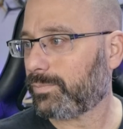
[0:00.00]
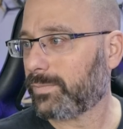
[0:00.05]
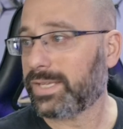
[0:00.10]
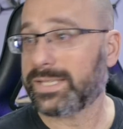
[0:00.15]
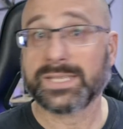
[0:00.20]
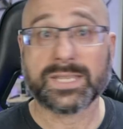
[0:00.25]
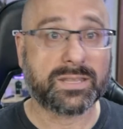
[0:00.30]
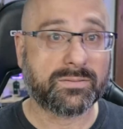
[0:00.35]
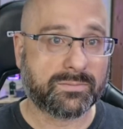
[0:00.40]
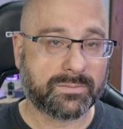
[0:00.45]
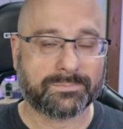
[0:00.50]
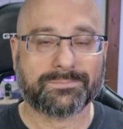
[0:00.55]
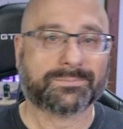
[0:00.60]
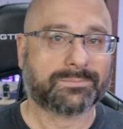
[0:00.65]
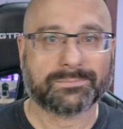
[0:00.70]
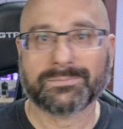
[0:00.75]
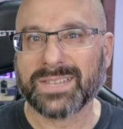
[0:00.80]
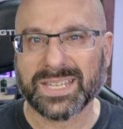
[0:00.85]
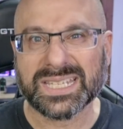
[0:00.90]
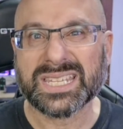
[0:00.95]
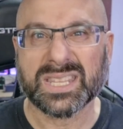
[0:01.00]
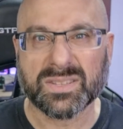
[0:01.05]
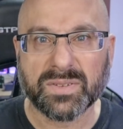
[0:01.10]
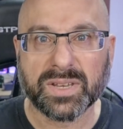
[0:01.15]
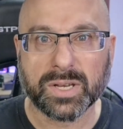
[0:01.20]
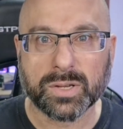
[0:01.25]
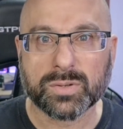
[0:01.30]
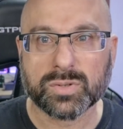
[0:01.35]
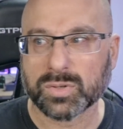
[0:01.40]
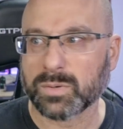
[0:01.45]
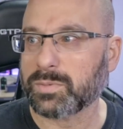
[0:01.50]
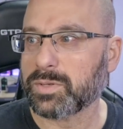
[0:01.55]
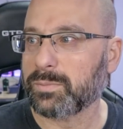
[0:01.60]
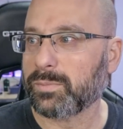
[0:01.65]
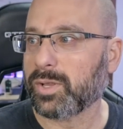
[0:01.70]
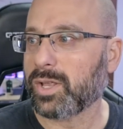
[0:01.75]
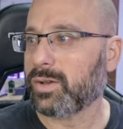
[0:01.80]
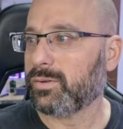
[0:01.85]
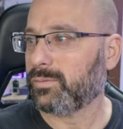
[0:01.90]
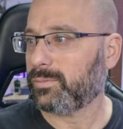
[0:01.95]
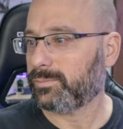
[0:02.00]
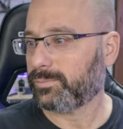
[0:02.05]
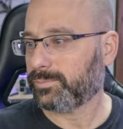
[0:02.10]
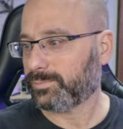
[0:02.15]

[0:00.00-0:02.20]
It's in the, it's in the video description below.